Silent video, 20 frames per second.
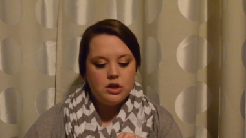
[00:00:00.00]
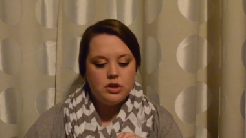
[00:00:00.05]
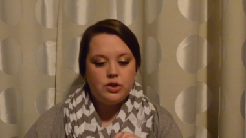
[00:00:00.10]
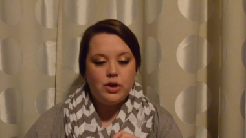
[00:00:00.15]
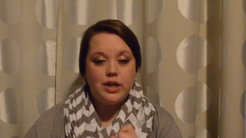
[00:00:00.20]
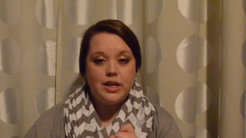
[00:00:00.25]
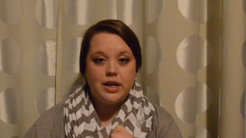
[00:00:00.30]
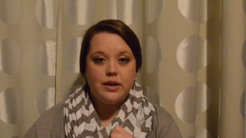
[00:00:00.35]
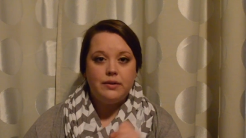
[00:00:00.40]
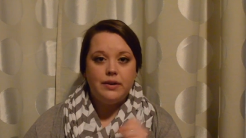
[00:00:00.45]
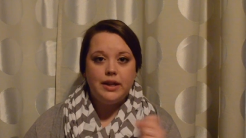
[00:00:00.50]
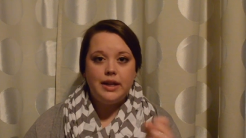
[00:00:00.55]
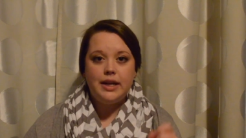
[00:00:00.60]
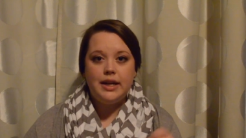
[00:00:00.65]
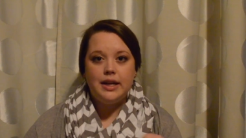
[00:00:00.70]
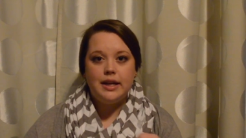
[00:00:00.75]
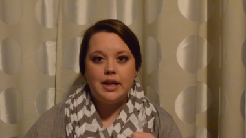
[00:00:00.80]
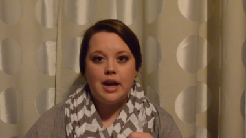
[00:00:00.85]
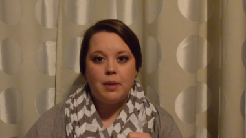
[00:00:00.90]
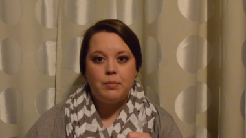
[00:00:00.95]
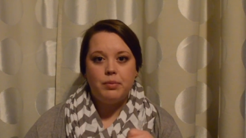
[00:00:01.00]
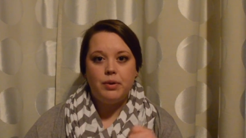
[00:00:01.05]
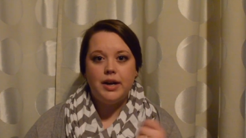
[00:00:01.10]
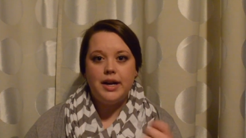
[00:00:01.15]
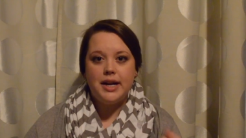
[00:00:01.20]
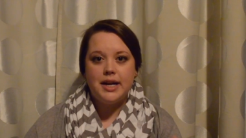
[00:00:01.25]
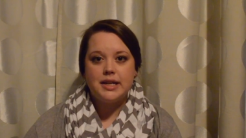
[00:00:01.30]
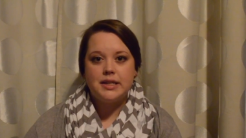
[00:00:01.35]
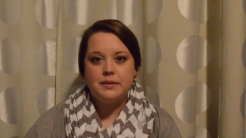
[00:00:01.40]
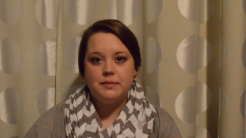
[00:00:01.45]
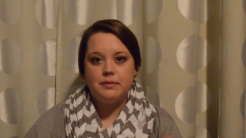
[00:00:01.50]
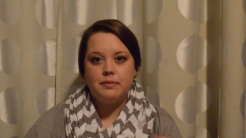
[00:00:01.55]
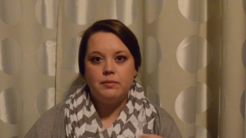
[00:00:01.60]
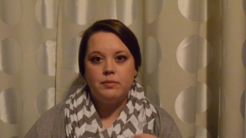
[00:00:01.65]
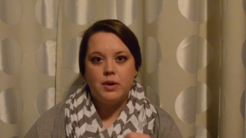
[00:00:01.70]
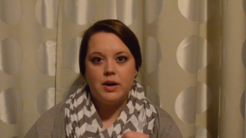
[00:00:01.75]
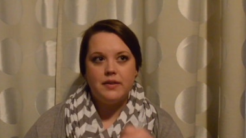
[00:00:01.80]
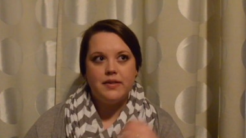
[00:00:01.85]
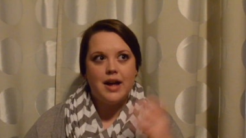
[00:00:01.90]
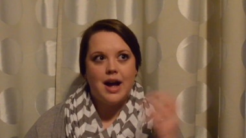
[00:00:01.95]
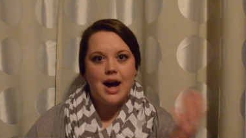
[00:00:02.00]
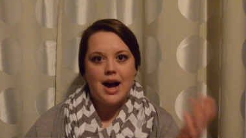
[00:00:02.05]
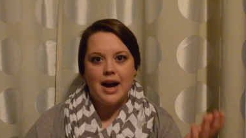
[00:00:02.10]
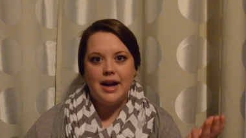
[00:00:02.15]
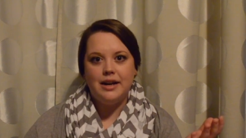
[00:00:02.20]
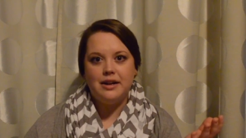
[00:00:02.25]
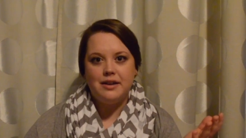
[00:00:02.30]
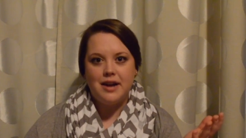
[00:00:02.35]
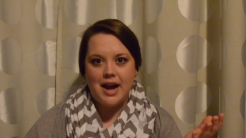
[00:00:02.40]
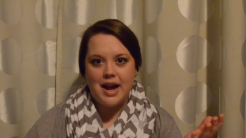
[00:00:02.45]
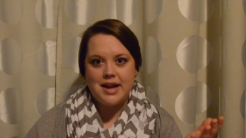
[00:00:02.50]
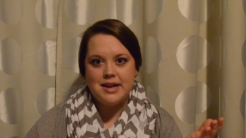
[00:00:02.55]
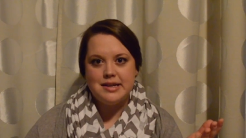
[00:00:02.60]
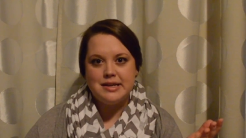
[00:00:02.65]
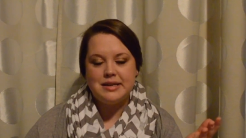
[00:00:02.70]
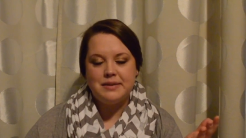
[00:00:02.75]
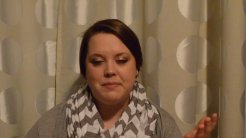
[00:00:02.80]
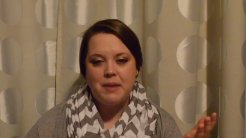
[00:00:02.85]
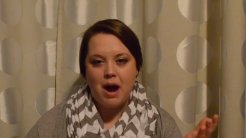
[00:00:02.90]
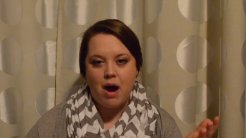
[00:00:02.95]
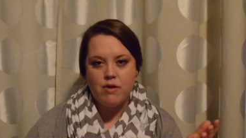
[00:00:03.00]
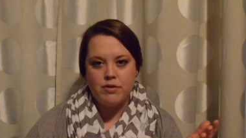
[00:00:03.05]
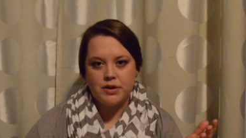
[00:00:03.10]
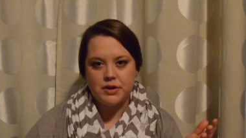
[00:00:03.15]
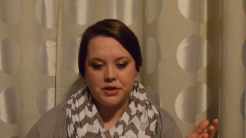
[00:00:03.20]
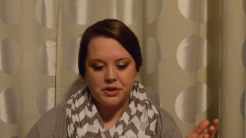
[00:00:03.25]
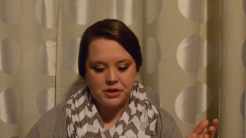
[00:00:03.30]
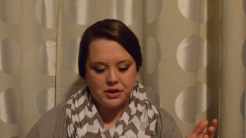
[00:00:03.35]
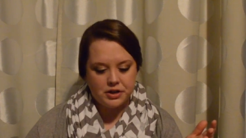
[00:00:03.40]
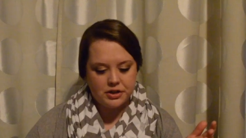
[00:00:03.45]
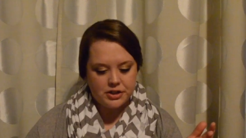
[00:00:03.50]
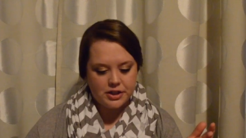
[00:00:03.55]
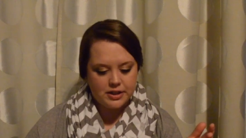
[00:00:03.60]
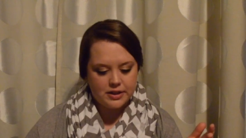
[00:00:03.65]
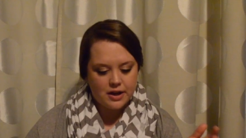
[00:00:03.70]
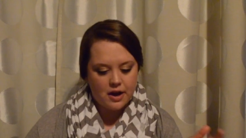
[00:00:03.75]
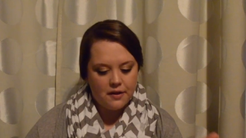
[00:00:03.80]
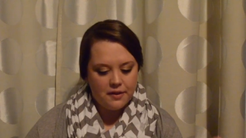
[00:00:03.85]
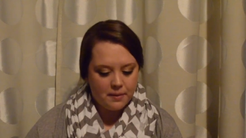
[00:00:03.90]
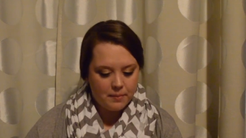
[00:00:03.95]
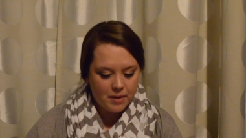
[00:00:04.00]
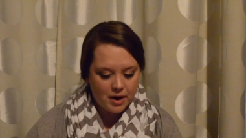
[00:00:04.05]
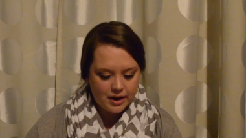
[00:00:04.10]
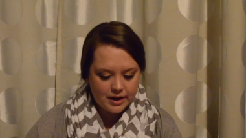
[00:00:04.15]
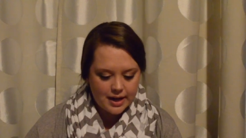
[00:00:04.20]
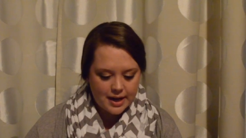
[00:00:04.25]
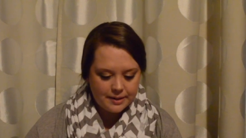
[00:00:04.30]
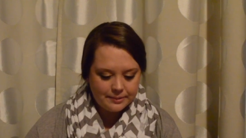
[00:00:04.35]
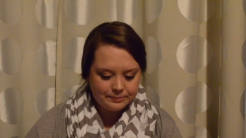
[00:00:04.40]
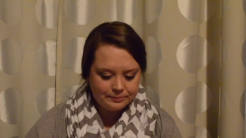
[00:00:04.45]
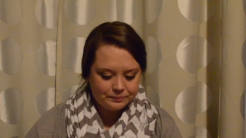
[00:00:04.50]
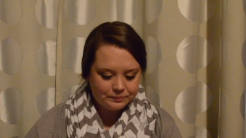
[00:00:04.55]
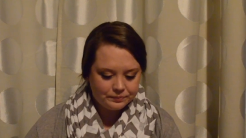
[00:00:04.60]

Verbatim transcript: So I did a really, a pretty, one of the higher end powder detergents on the market